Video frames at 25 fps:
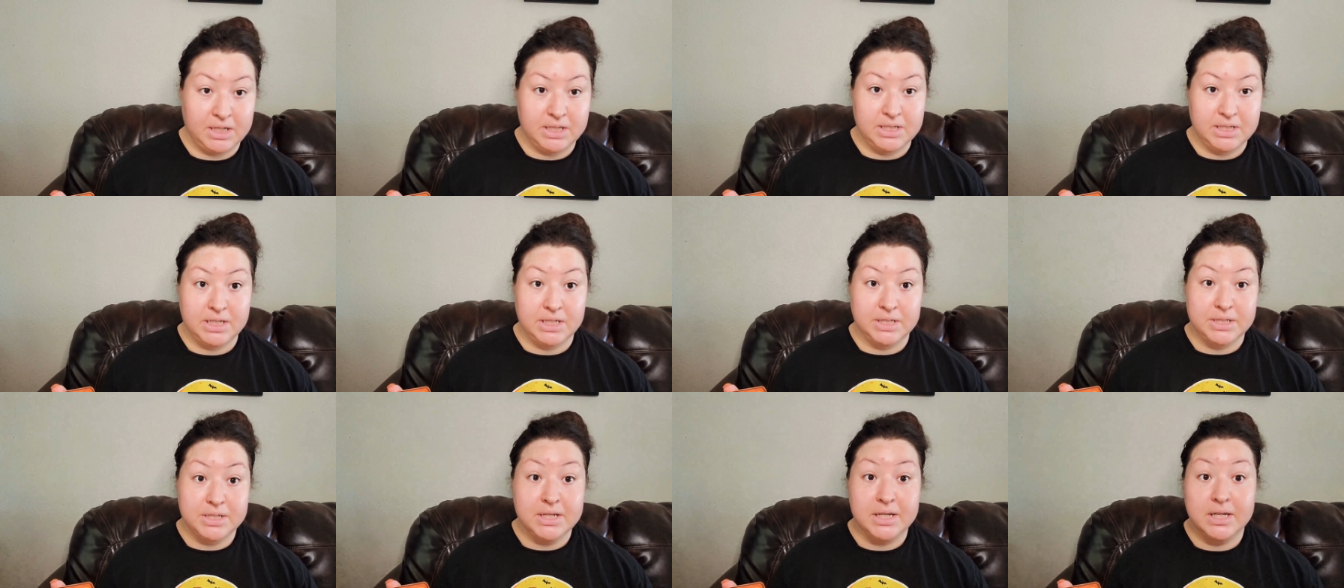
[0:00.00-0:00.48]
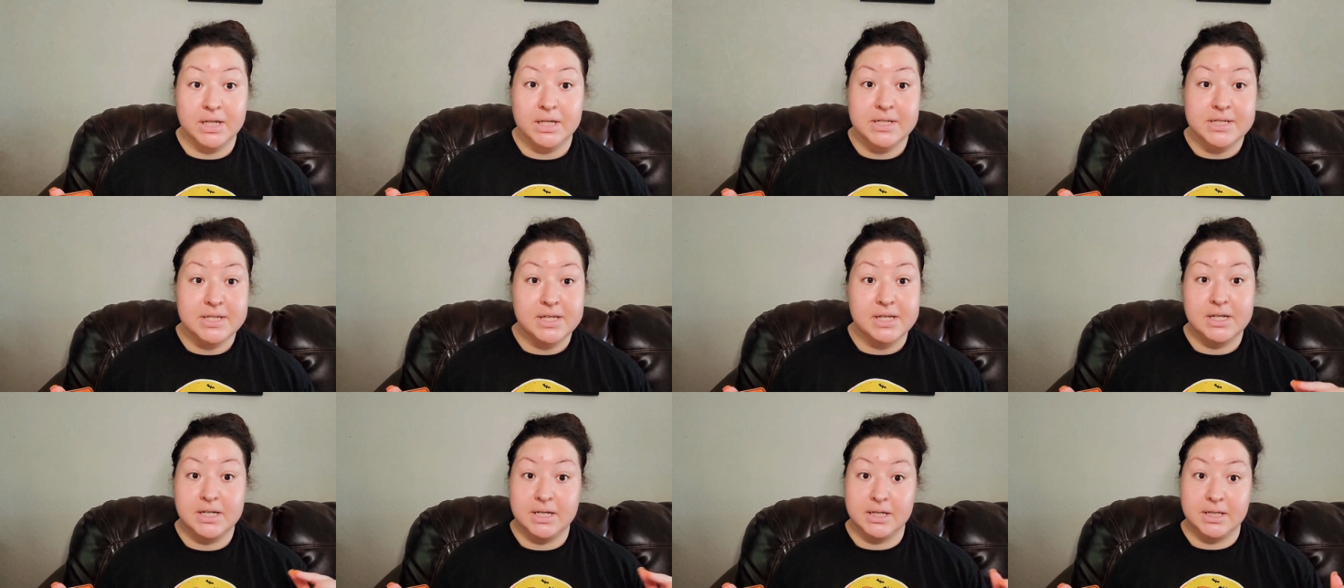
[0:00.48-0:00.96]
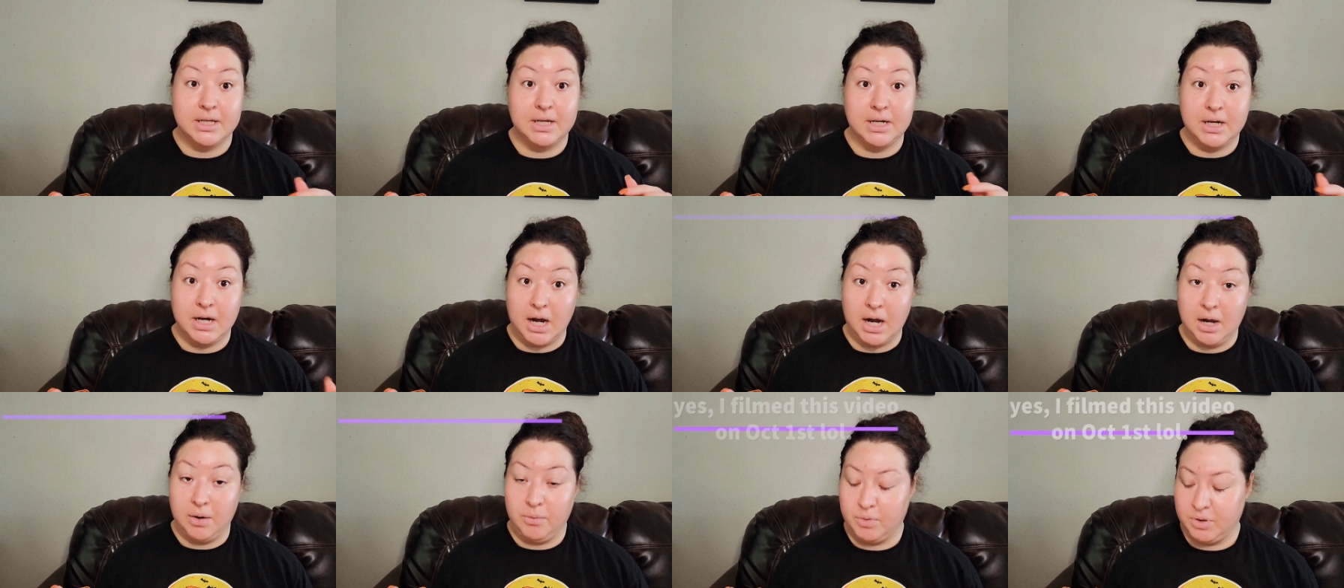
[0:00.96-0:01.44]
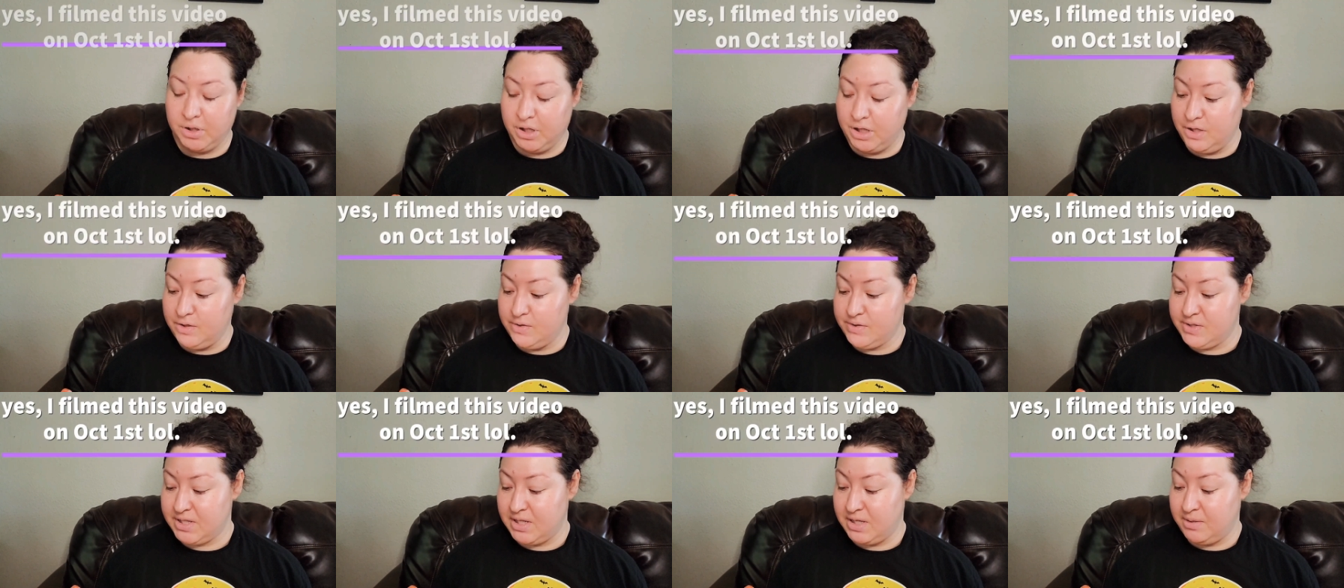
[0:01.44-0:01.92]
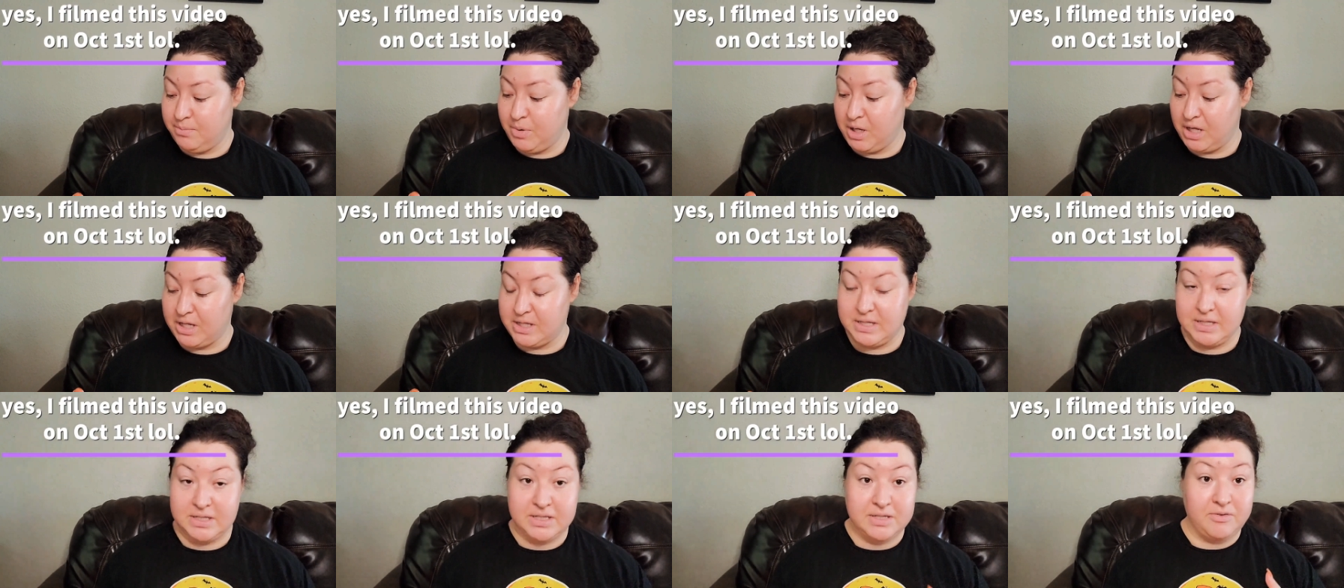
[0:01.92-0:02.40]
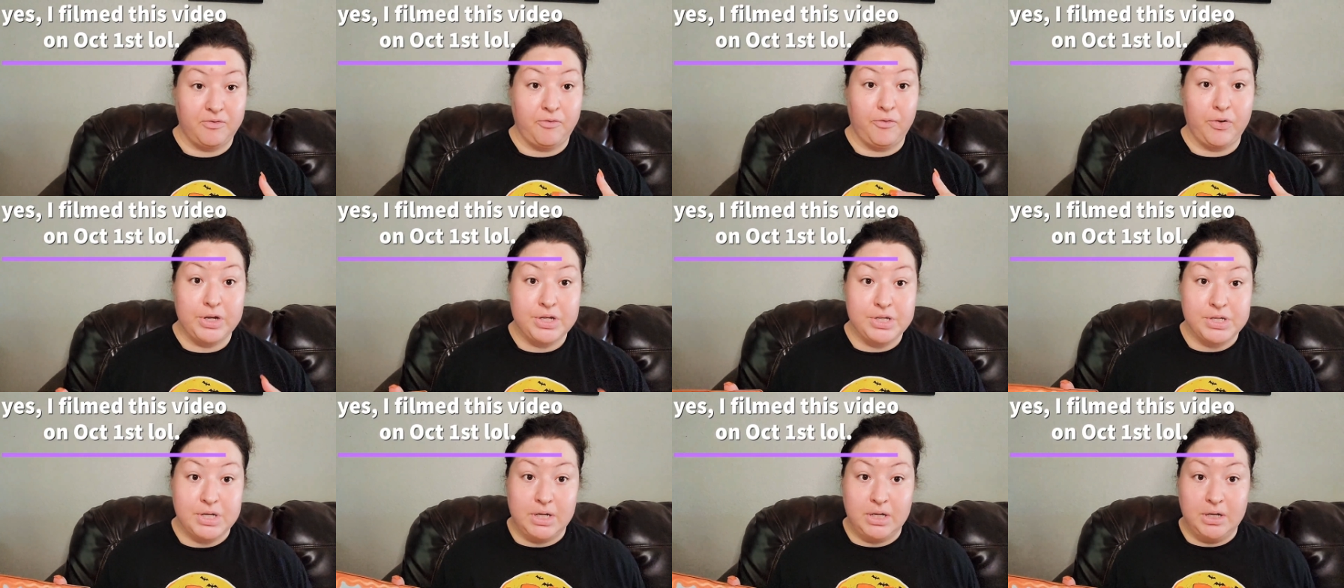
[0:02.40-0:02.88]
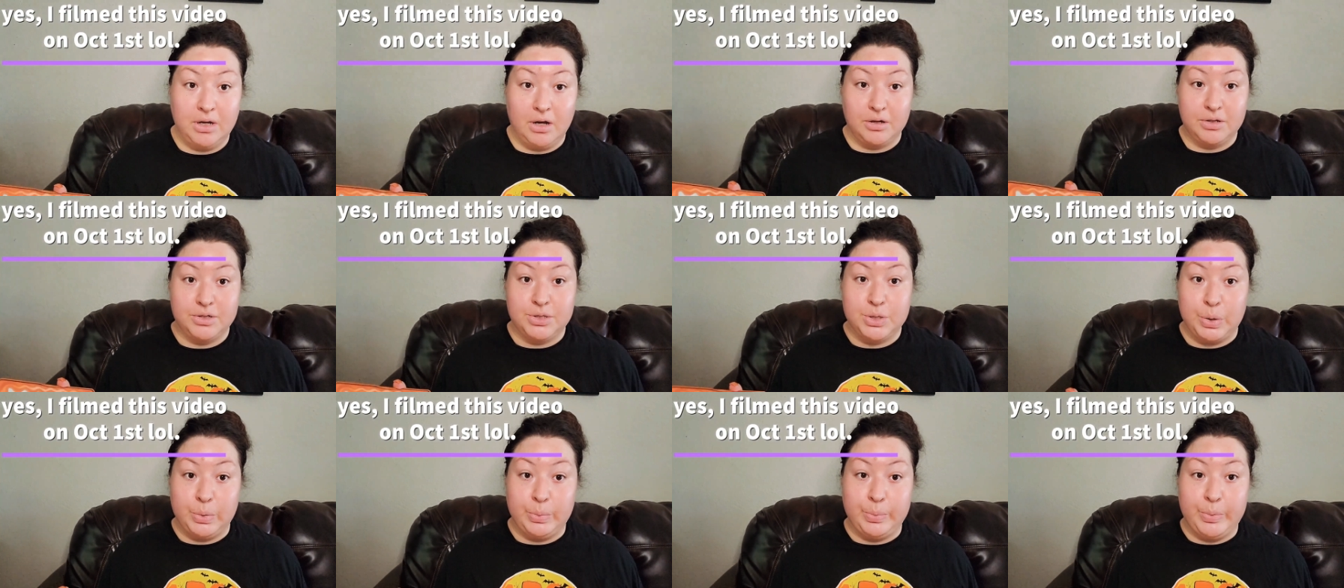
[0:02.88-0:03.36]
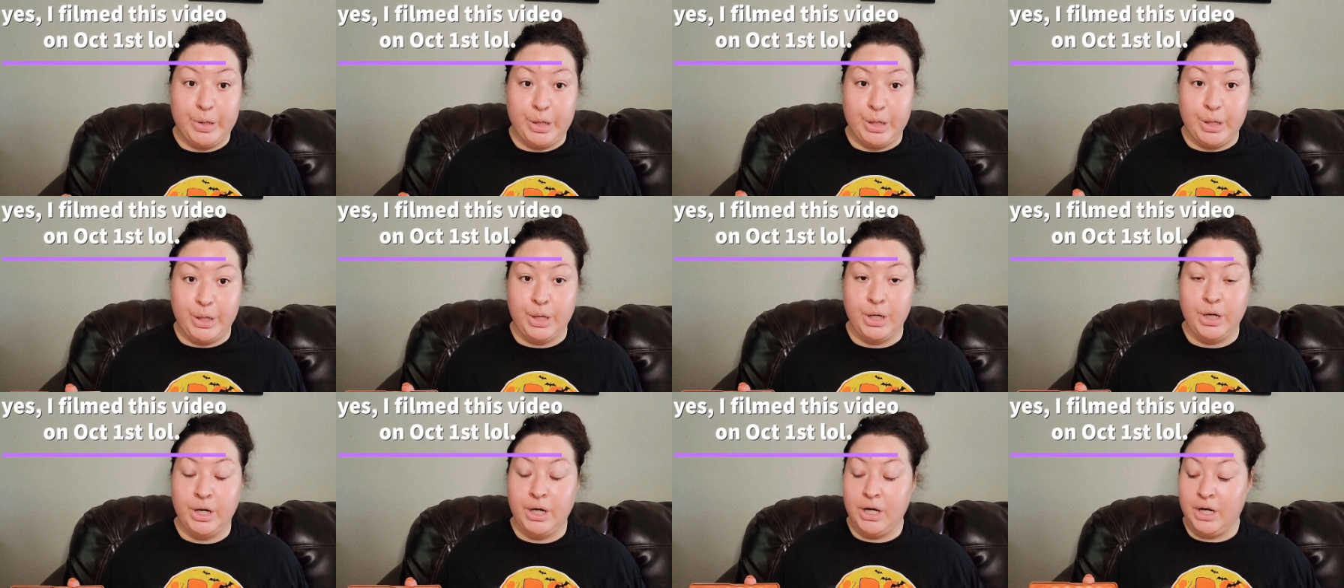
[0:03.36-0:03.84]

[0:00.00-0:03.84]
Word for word: said today's the day that I want to use it because it's officially October.